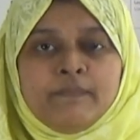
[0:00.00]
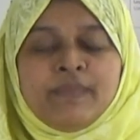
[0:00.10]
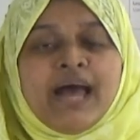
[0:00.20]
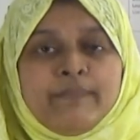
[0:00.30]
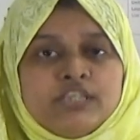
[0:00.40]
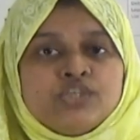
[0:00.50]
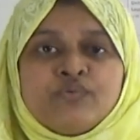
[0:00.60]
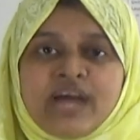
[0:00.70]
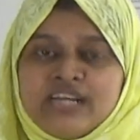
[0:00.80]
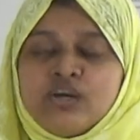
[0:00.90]
able to
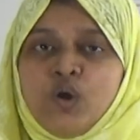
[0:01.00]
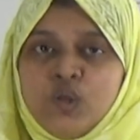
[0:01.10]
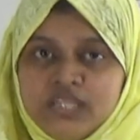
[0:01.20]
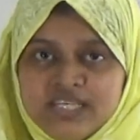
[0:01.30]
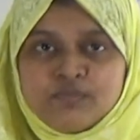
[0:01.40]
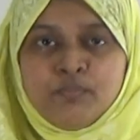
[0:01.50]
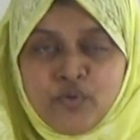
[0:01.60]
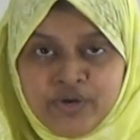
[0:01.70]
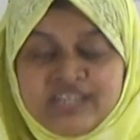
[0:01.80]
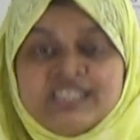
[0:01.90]
write all these
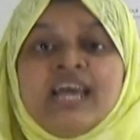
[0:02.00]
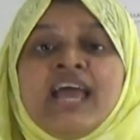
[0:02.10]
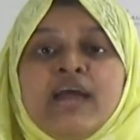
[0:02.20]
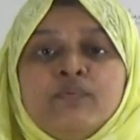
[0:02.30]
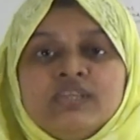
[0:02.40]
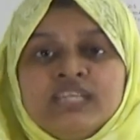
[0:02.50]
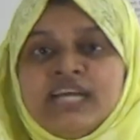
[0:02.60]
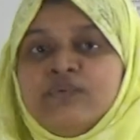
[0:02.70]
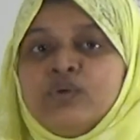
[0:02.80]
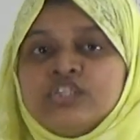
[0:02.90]
points. And one thing
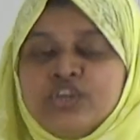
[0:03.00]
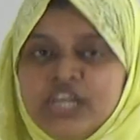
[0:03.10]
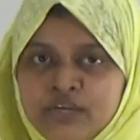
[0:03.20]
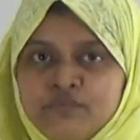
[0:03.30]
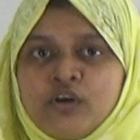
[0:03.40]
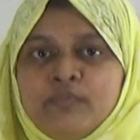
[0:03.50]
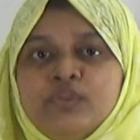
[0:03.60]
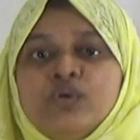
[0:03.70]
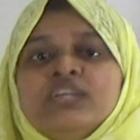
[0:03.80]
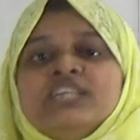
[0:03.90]
I want to inform,
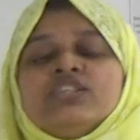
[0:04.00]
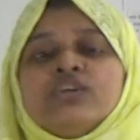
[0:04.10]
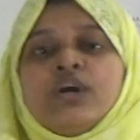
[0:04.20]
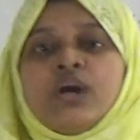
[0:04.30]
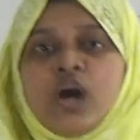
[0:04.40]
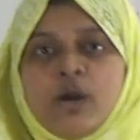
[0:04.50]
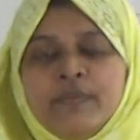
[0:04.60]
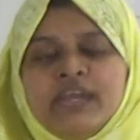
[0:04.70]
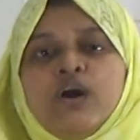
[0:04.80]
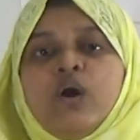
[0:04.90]
no need to
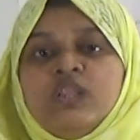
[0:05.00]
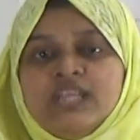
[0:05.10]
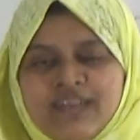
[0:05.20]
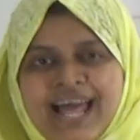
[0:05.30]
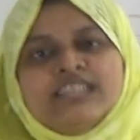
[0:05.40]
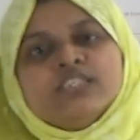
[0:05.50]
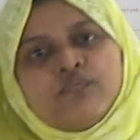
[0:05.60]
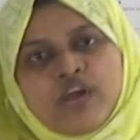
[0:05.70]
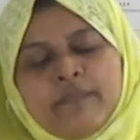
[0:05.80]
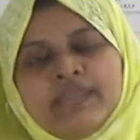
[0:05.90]
copy all the lines
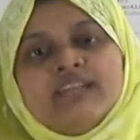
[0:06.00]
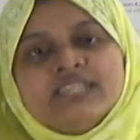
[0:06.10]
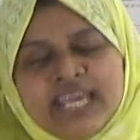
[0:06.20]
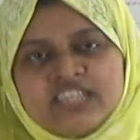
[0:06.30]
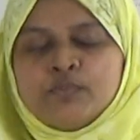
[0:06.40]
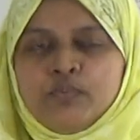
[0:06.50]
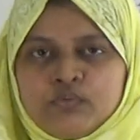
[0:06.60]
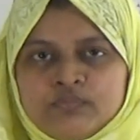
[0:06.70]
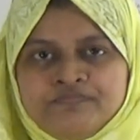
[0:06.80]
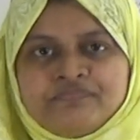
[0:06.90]
from the textbook.
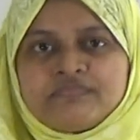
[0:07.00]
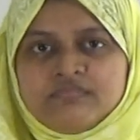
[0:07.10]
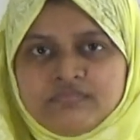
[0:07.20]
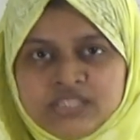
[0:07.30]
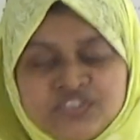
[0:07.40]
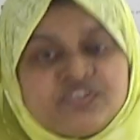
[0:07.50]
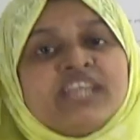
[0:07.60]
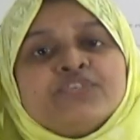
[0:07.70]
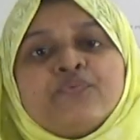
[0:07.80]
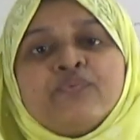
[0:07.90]
Try
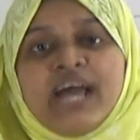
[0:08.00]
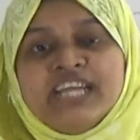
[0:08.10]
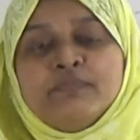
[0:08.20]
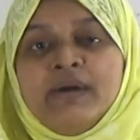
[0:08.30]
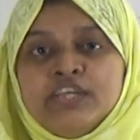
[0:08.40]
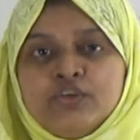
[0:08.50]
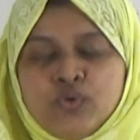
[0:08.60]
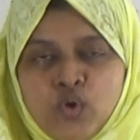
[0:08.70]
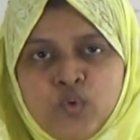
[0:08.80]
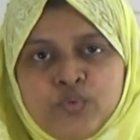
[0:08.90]
to write by your
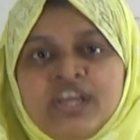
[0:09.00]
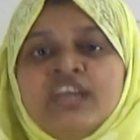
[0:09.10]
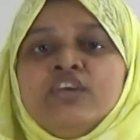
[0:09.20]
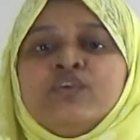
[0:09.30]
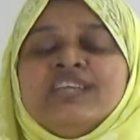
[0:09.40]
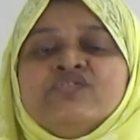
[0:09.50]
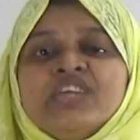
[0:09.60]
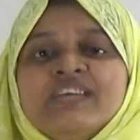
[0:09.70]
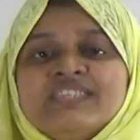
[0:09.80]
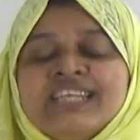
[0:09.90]
own. You can
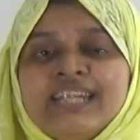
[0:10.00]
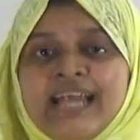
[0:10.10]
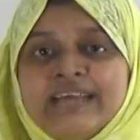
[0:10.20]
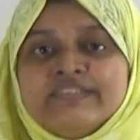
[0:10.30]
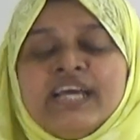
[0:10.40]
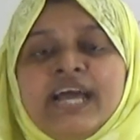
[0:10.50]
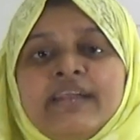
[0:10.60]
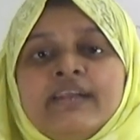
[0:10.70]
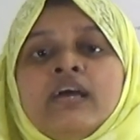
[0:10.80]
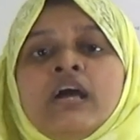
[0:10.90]
change the lines,
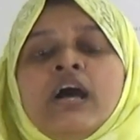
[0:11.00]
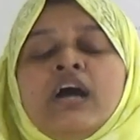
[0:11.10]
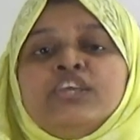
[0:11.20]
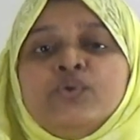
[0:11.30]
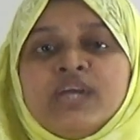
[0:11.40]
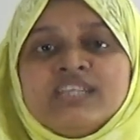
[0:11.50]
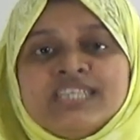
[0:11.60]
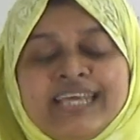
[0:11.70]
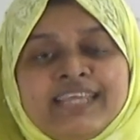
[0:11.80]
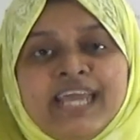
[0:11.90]
and you can
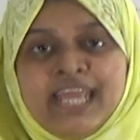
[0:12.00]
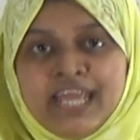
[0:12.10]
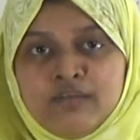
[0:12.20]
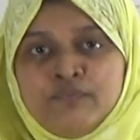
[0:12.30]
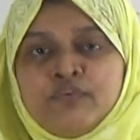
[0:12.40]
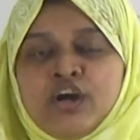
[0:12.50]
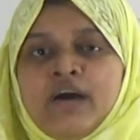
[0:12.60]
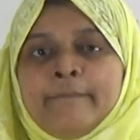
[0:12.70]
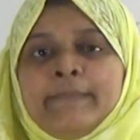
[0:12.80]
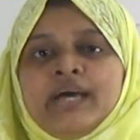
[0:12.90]
take the help from